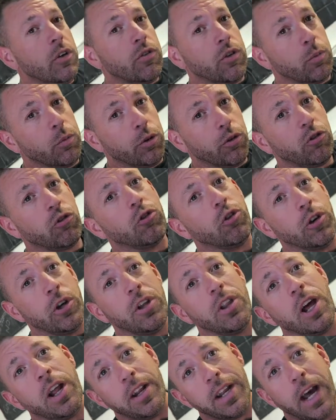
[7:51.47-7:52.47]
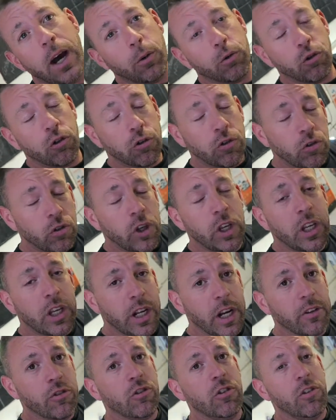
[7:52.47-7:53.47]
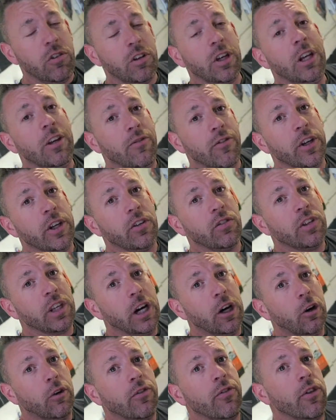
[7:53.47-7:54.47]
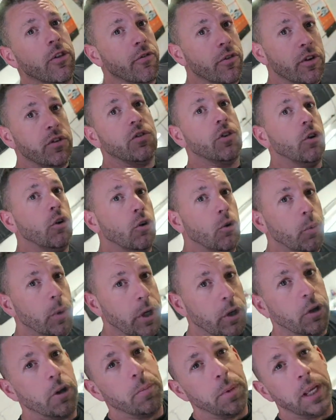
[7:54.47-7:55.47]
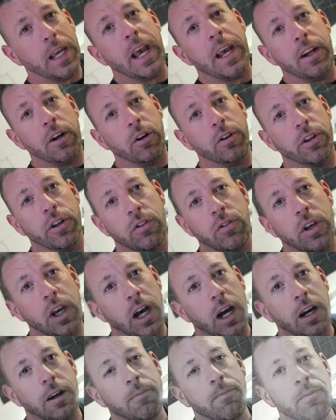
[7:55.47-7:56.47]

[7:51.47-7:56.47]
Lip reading: So I'm going to show you that now, just so you can actually see for yourself the result we're going to be getting on this car.